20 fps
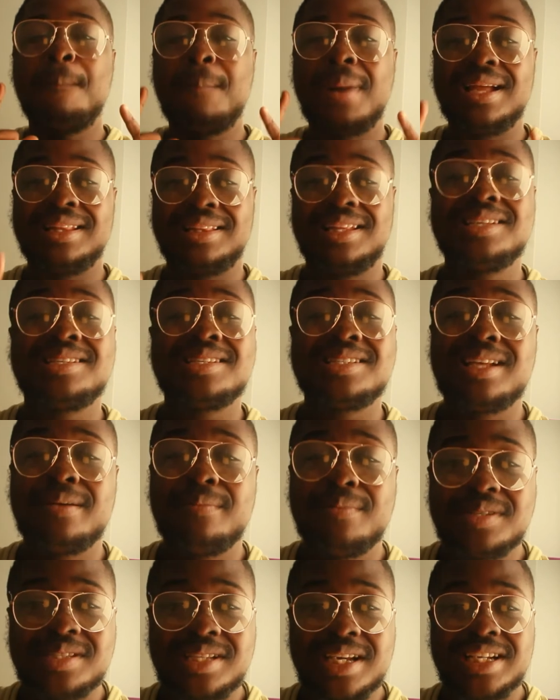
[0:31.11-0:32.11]
But this is
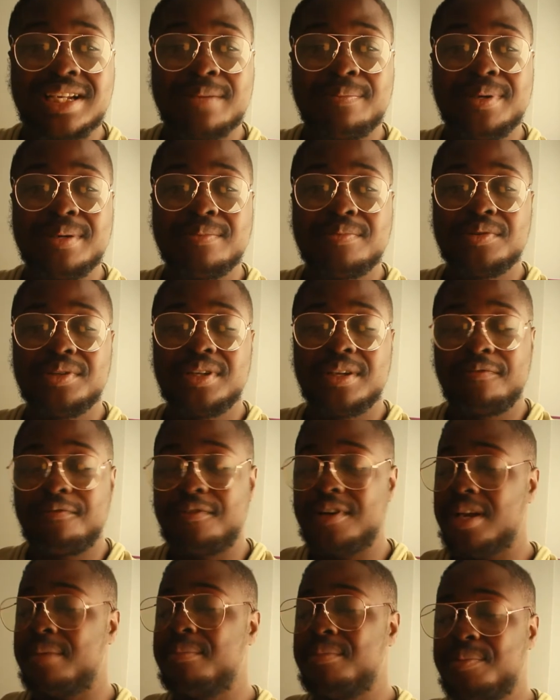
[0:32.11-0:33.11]
the mistake that people
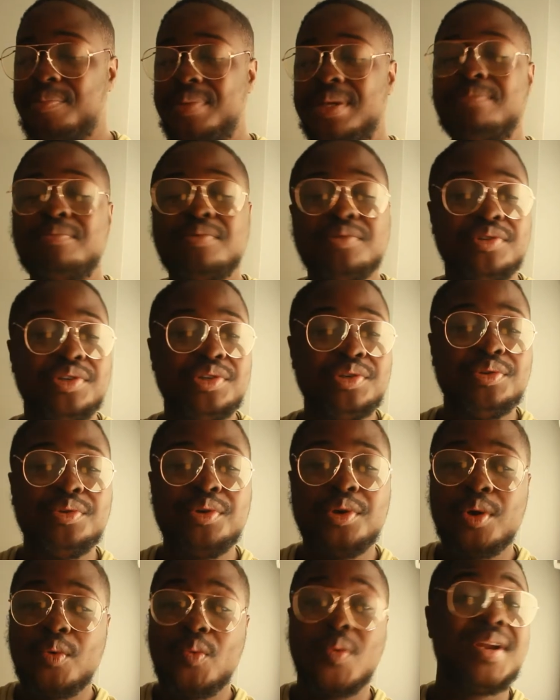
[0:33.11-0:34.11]
different. I mean, people
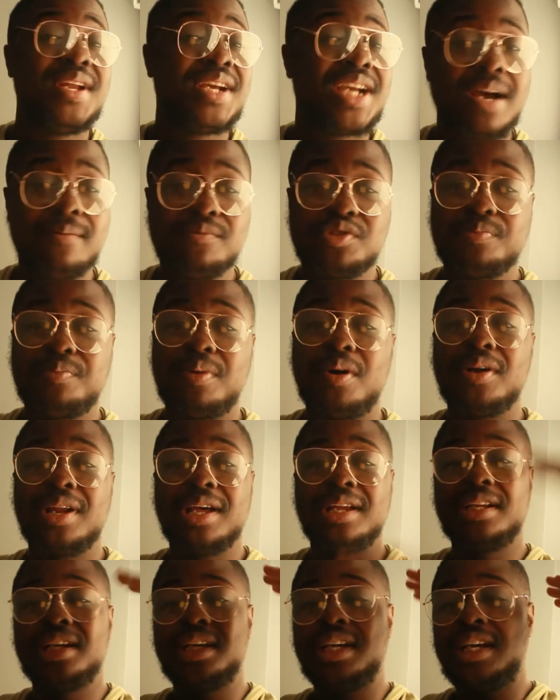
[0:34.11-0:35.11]
do when they come to
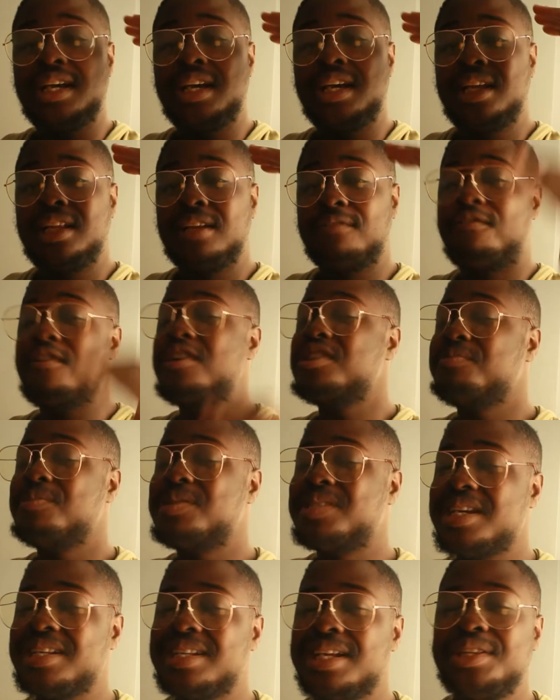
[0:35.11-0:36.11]
Poland. The first
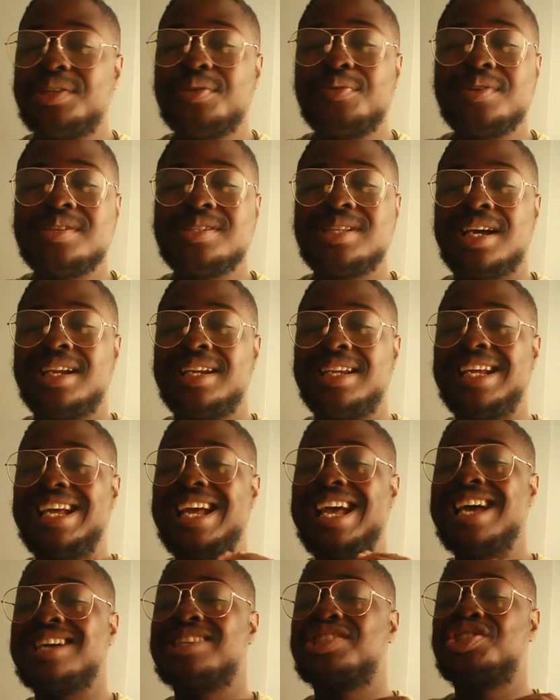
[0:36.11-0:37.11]
mistake they do is that
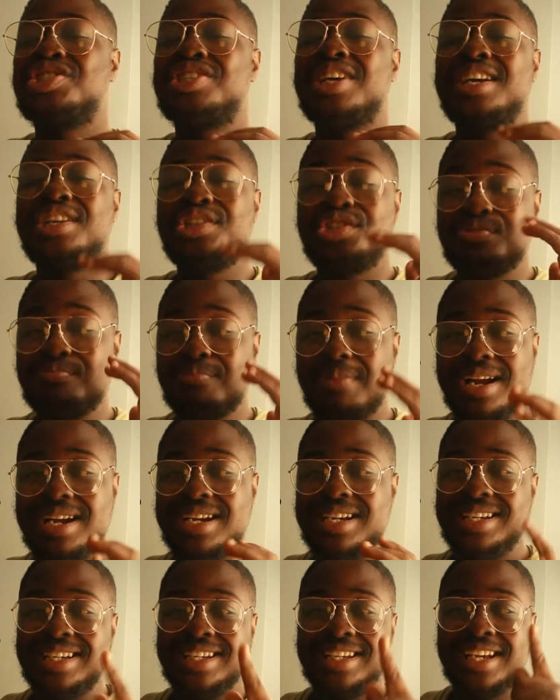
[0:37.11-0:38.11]
they exchange
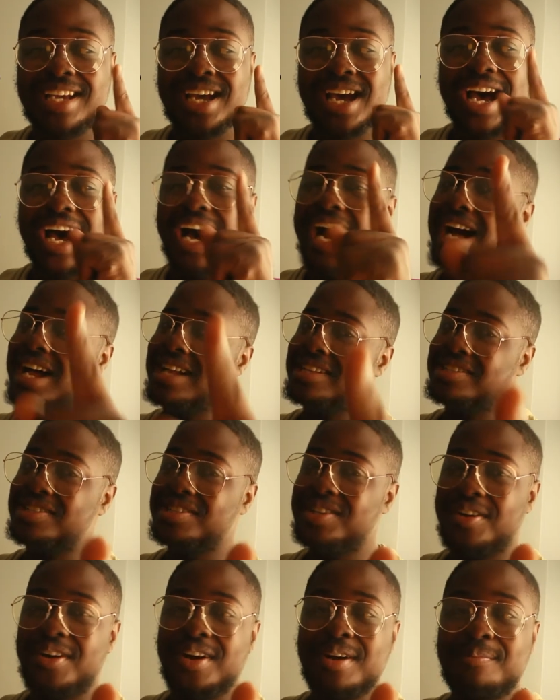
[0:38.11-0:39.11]
money at
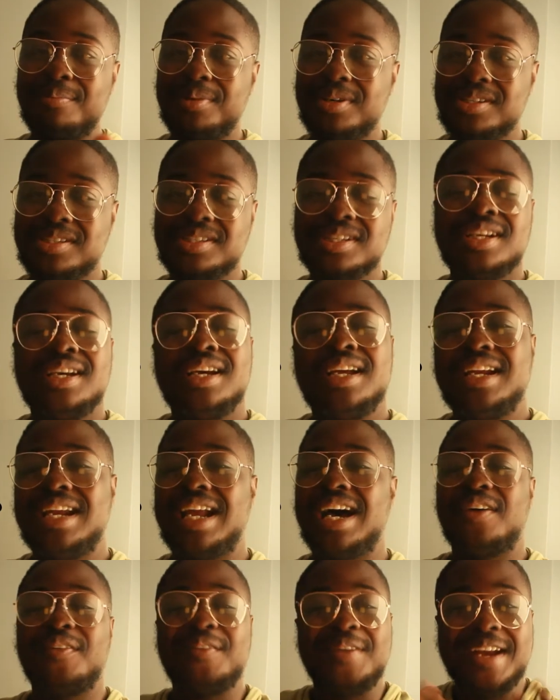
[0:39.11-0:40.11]
the airport.
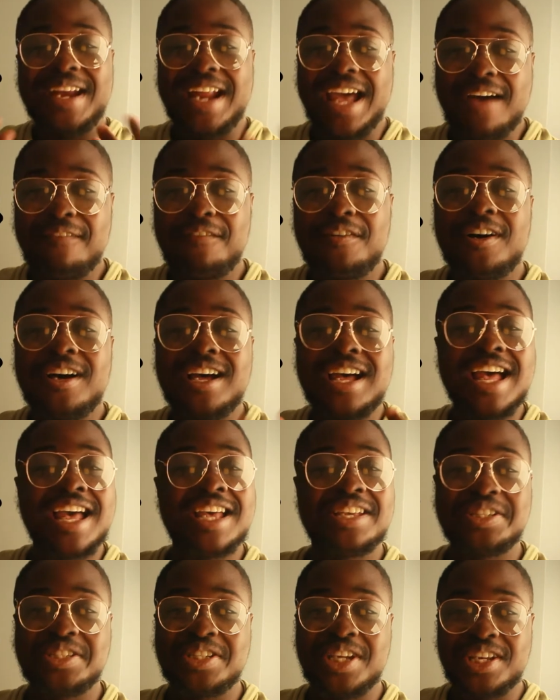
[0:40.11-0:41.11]
Now, never
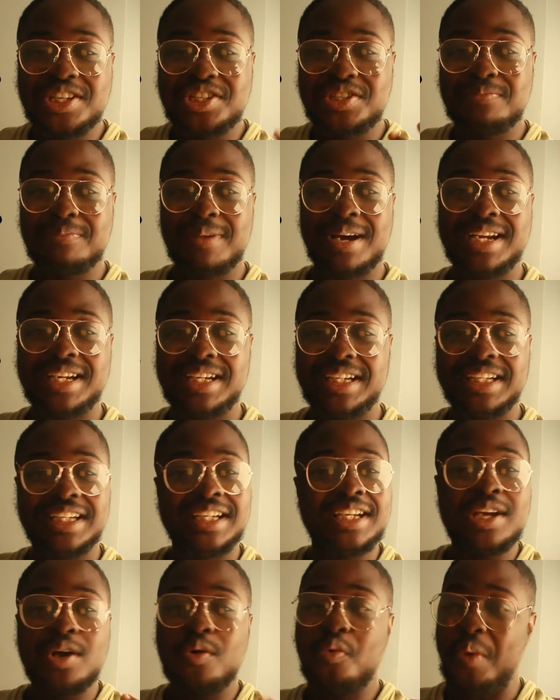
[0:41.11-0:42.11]
exchange
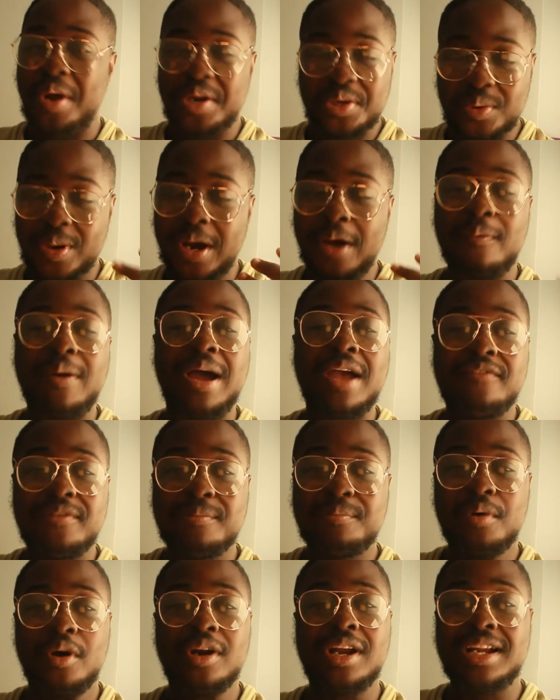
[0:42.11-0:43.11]
money when you arrive
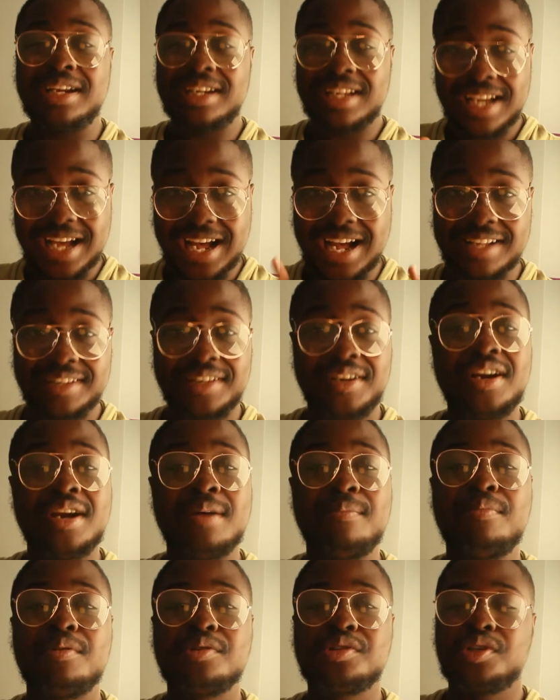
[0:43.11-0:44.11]
in Poland at the
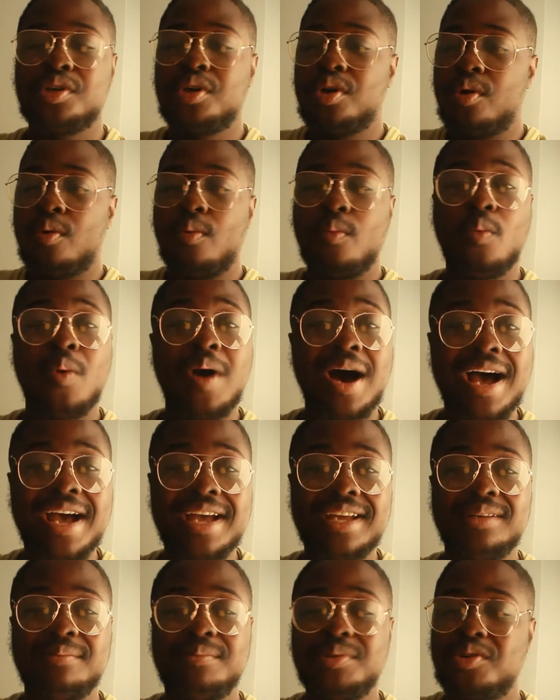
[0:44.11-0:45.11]
airport.
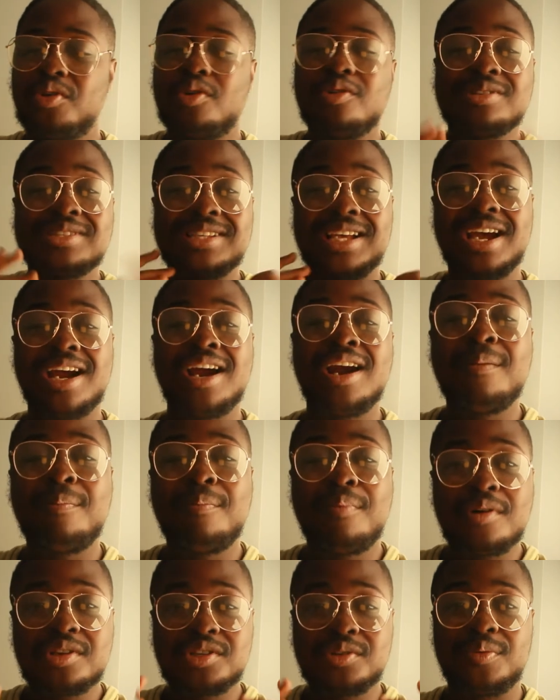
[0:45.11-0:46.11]
Why? Because the
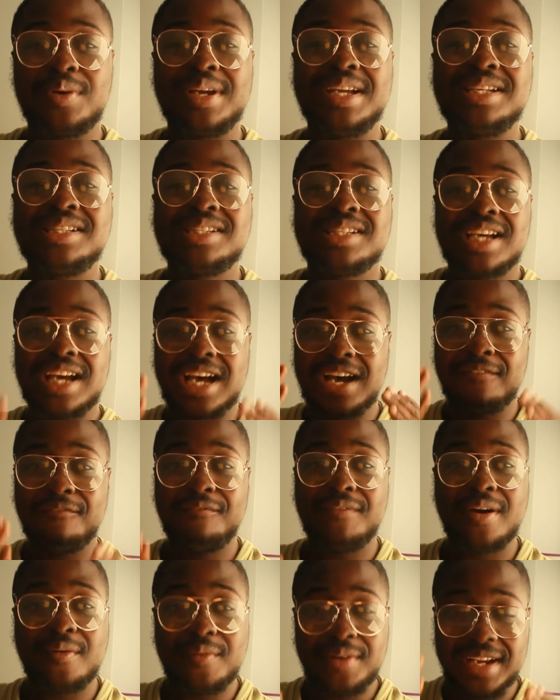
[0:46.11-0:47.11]
airport rates are
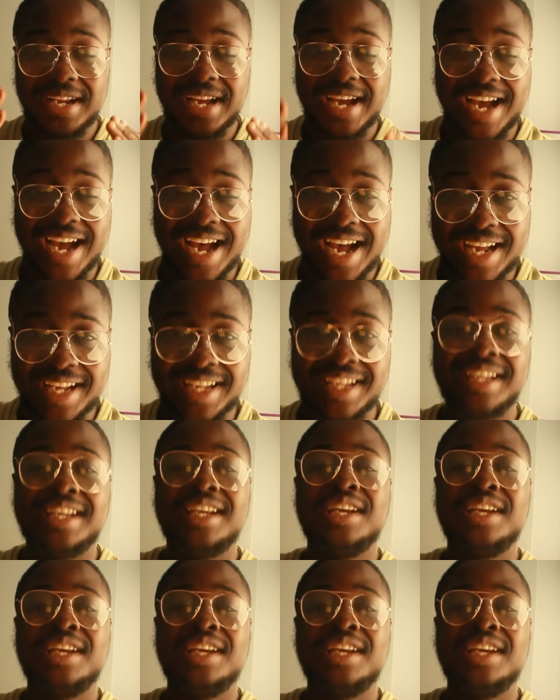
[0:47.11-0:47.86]
very high.